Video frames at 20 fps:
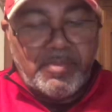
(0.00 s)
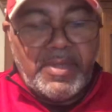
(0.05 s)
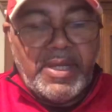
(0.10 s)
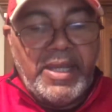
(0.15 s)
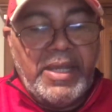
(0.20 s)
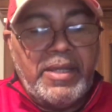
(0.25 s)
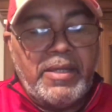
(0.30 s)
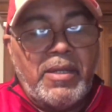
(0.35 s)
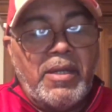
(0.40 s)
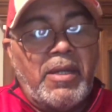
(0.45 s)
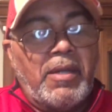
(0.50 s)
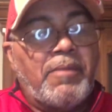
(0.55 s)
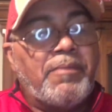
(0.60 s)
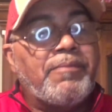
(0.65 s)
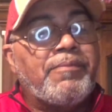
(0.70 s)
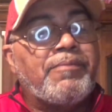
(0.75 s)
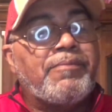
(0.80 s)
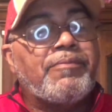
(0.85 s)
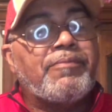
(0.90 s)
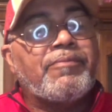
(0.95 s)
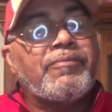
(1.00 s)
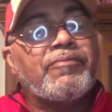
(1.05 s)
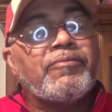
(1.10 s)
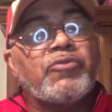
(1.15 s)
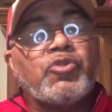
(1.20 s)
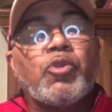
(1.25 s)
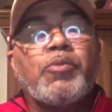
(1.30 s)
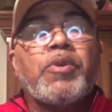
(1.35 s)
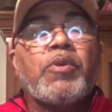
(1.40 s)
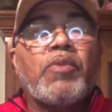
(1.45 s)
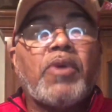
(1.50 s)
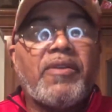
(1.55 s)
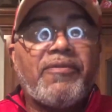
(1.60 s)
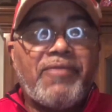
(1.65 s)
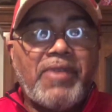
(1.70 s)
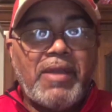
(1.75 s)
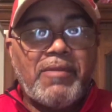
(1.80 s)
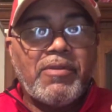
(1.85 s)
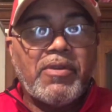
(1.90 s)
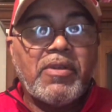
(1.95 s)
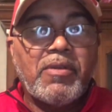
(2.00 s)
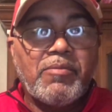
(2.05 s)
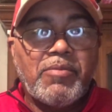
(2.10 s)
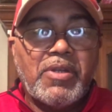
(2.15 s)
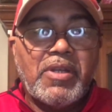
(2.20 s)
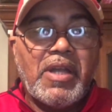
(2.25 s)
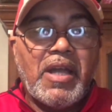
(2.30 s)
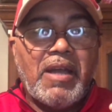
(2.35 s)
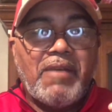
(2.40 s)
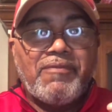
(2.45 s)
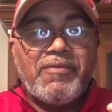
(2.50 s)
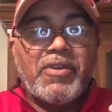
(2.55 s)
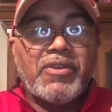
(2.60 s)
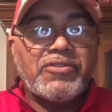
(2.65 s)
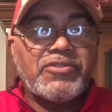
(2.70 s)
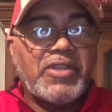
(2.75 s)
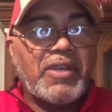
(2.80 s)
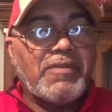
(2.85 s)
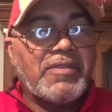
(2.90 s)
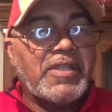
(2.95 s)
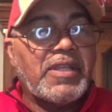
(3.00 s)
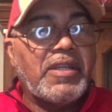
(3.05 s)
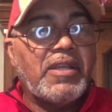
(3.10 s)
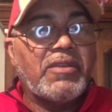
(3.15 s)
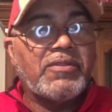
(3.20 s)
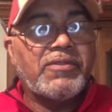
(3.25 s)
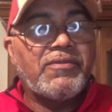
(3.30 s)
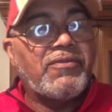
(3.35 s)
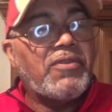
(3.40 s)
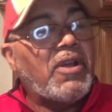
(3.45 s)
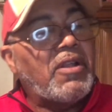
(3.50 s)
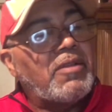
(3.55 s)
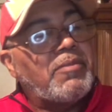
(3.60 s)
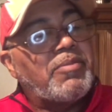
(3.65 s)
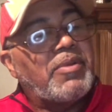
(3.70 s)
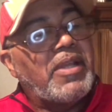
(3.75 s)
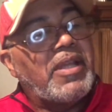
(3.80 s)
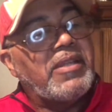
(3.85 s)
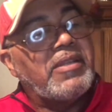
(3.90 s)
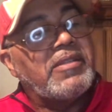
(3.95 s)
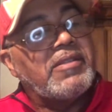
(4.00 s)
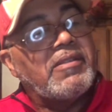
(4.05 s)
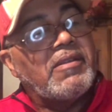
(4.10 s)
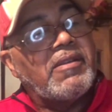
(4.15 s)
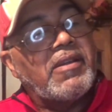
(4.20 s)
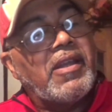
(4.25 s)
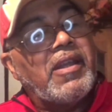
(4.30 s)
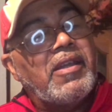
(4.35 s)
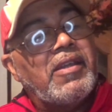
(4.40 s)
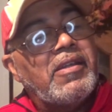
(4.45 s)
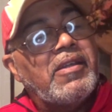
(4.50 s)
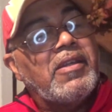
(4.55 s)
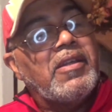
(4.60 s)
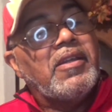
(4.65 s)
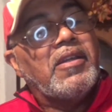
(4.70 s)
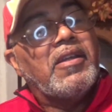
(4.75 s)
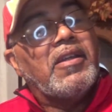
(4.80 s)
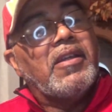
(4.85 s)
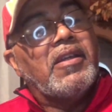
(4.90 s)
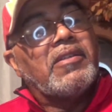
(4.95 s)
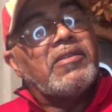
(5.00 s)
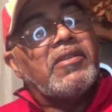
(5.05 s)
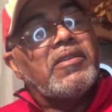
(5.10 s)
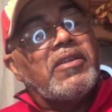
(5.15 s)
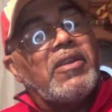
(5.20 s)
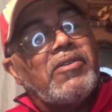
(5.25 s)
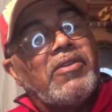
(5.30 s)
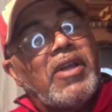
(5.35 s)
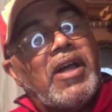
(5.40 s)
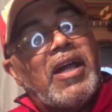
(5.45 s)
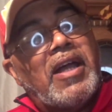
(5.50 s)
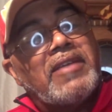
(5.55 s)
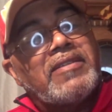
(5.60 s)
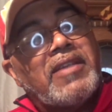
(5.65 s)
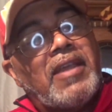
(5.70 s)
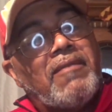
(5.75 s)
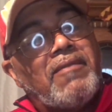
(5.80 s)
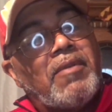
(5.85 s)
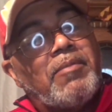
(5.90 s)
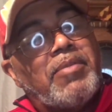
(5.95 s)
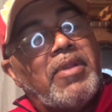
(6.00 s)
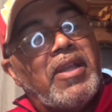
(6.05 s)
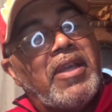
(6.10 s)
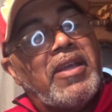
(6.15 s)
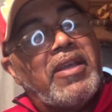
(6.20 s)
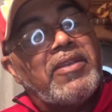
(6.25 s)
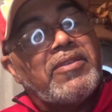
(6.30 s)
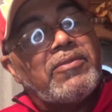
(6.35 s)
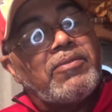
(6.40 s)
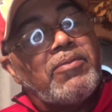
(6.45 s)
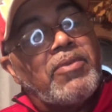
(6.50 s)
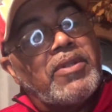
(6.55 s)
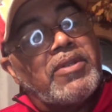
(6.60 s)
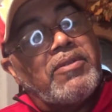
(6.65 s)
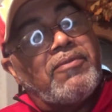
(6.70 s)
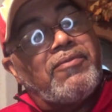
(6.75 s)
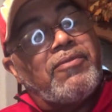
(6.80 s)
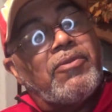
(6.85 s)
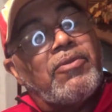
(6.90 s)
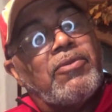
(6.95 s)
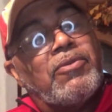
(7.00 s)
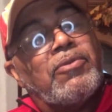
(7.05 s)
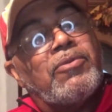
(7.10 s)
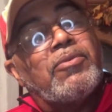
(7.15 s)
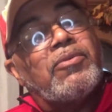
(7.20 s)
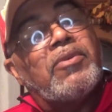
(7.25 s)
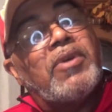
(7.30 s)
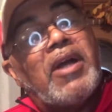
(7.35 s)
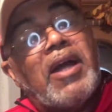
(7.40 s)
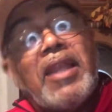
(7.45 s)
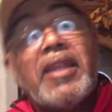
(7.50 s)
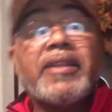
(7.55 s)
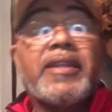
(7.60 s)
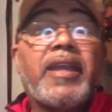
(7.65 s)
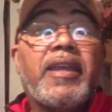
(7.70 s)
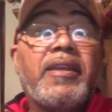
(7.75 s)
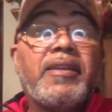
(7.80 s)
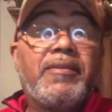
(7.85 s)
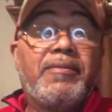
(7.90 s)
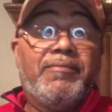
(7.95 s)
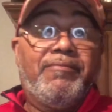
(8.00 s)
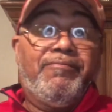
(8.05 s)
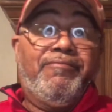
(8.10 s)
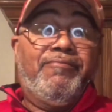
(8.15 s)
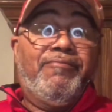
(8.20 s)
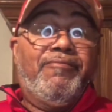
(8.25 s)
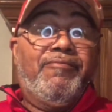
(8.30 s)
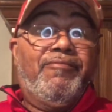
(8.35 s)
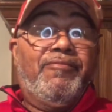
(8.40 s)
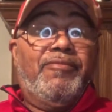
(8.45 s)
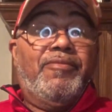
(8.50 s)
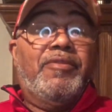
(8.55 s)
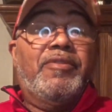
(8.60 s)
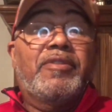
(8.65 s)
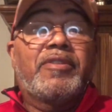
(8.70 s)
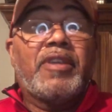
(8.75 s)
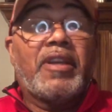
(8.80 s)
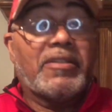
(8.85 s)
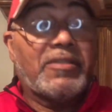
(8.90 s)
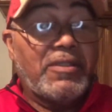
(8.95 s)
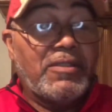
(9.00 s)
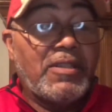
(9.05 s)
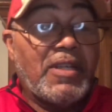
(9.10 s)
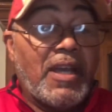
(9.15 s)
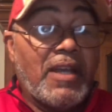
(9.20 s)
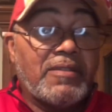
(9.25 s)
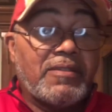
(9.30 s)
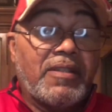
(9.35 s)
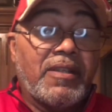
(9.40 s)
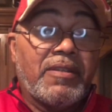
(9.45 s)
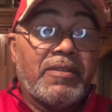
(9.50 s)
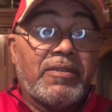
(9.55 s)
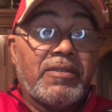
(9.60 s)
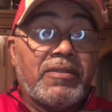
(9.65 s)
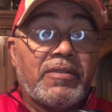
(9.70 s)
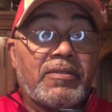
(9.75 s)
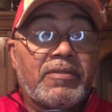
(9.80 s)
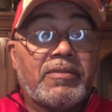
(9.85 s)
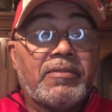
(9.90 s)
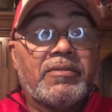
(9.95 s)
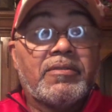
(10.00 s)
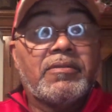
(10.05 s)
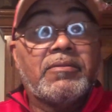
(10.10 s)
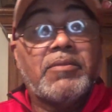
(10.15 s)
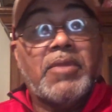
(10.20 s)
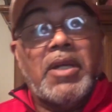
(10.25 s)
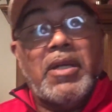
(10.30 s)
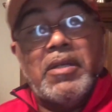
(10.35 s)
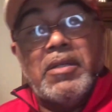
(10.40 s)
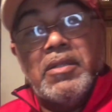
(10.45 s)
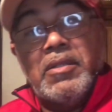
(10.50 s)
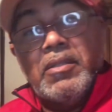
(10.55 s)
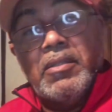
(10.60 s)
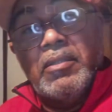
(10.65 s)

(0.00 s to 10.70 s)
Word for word: and um, do me one favor, put God first, everything else fall in place, okay? So you guys have a blessed, wonderful holiday. Talk to you guys later. Bye.